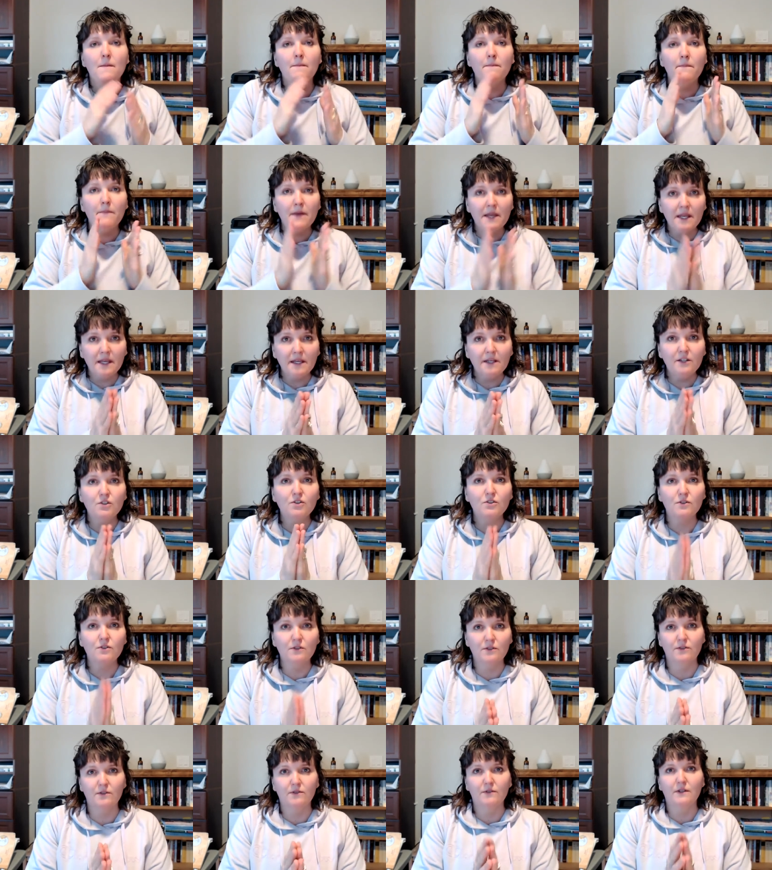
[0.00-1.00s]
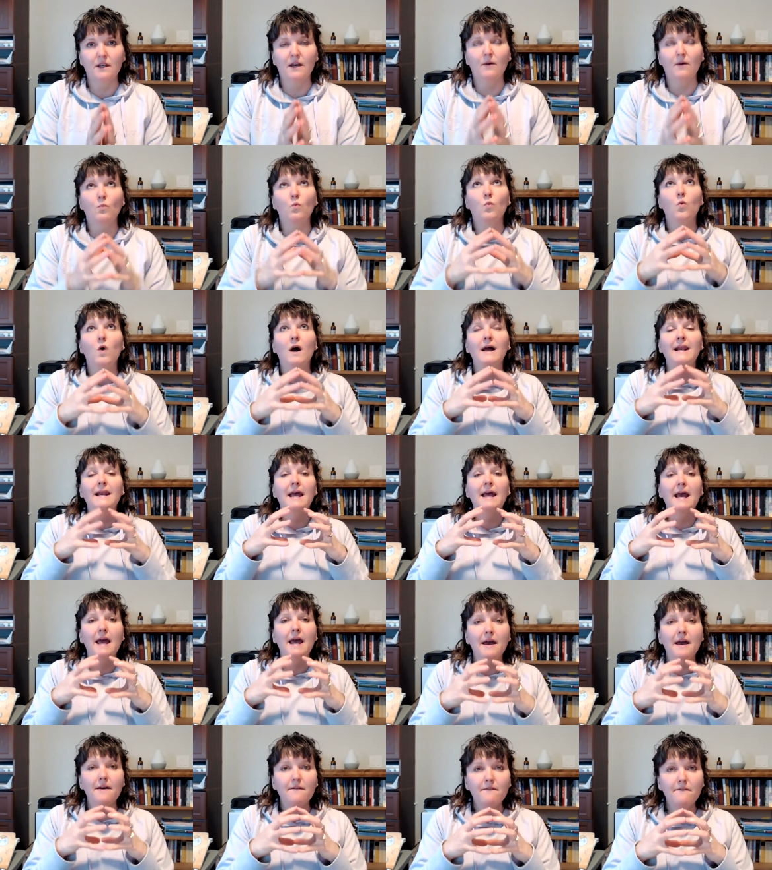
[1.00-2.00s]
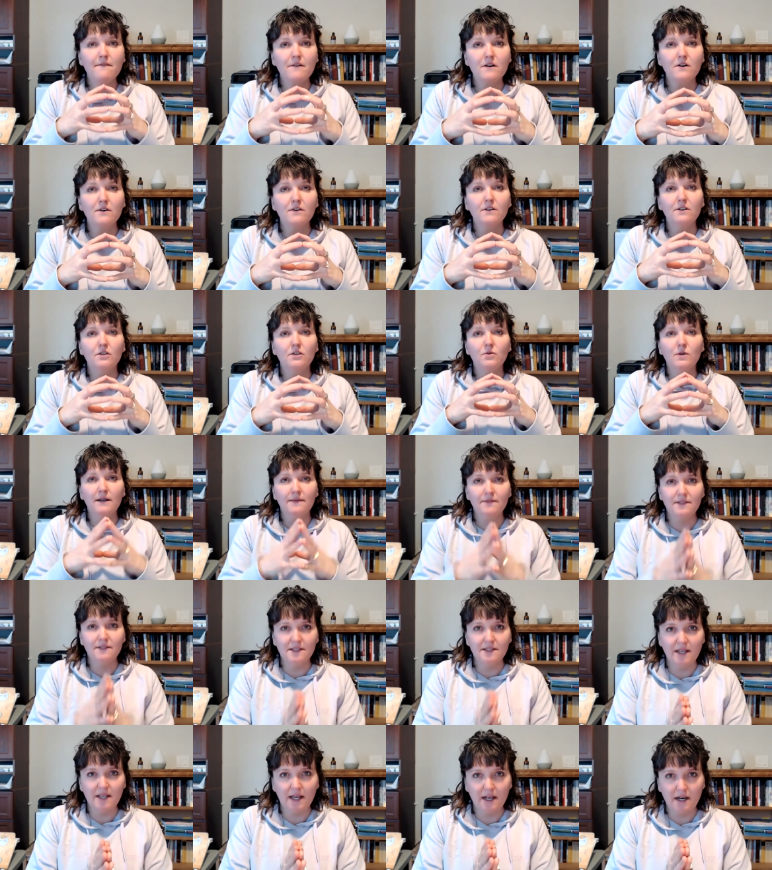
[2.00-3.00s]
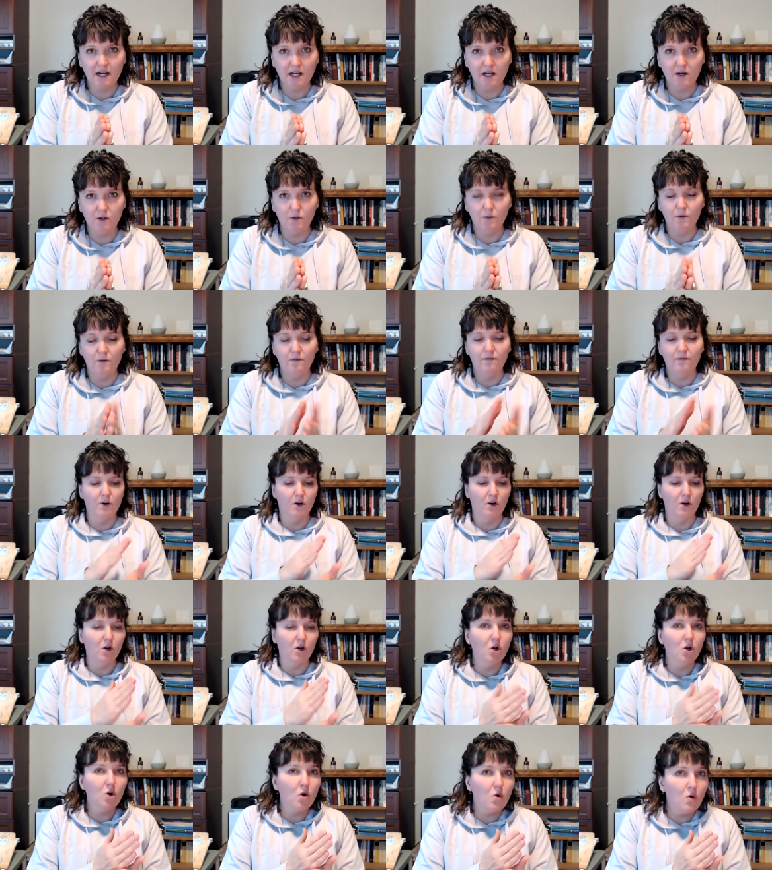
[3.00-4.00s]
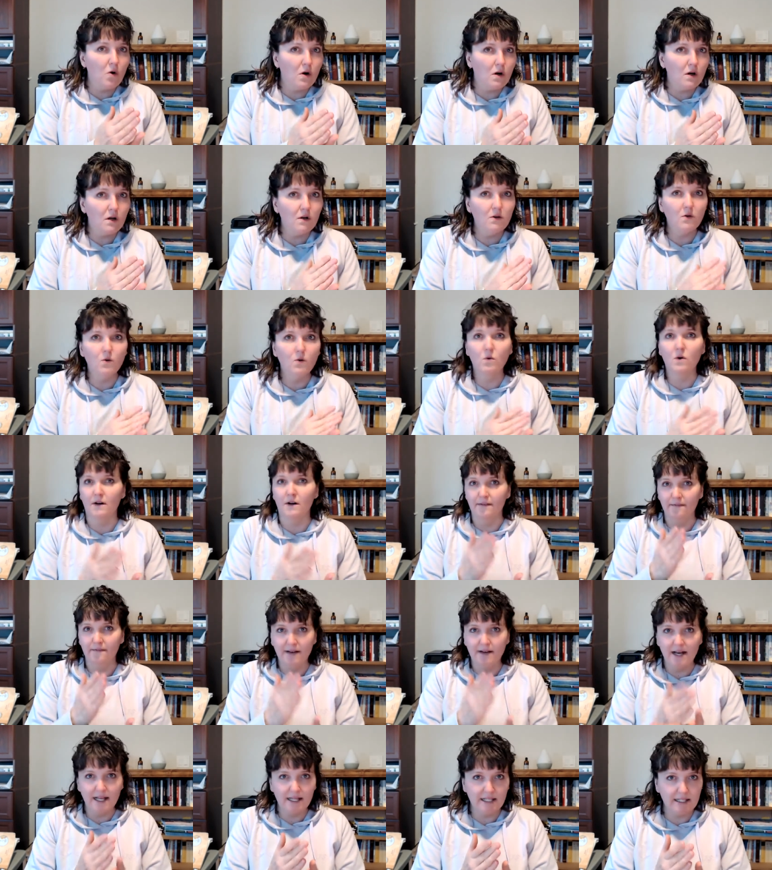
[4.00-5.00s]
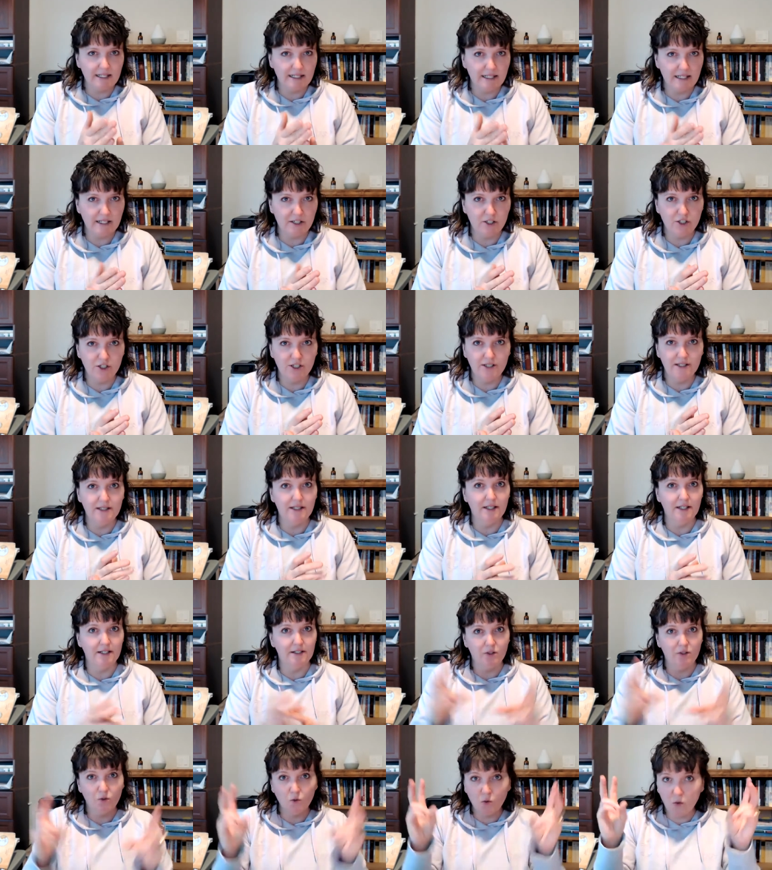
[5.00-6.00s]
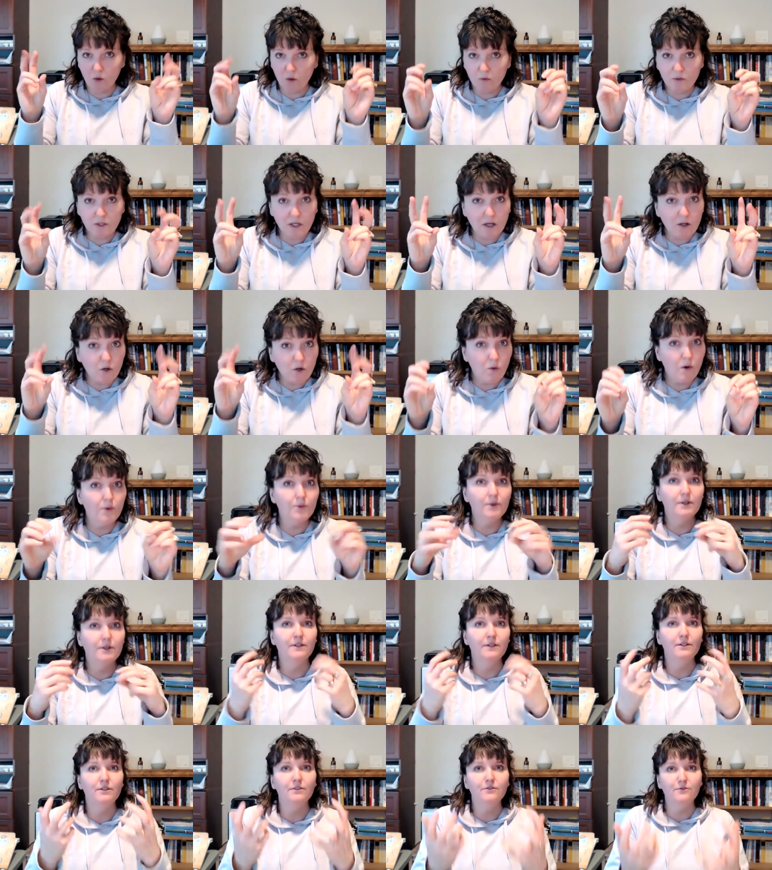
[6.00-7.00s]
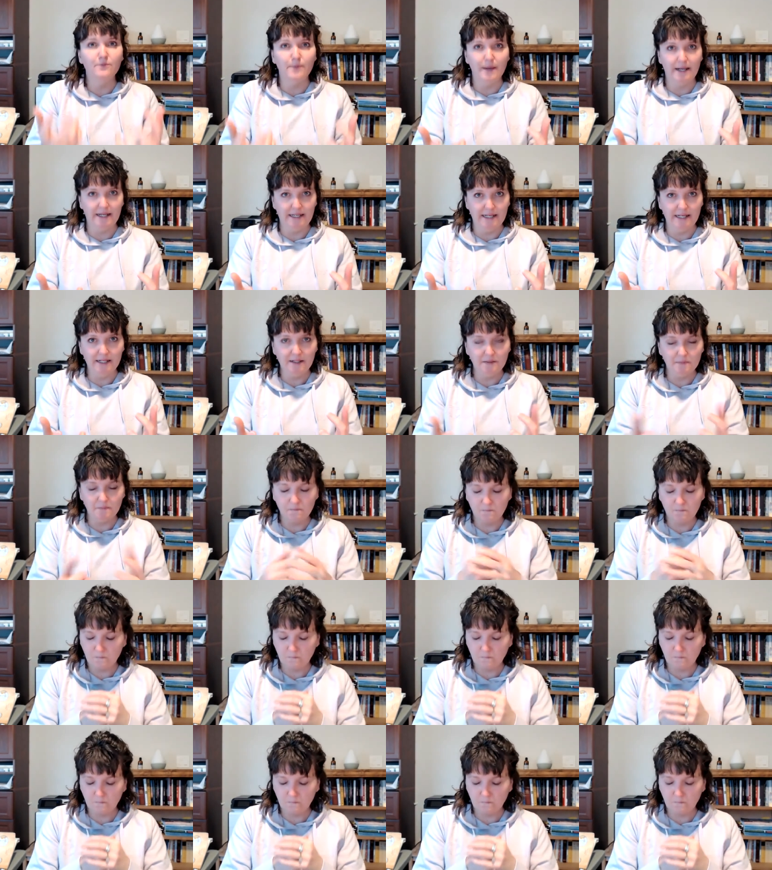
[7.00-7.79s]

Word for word: Make sure that whatever you have set out for a goal or a validation that, quote unquote, you've made it,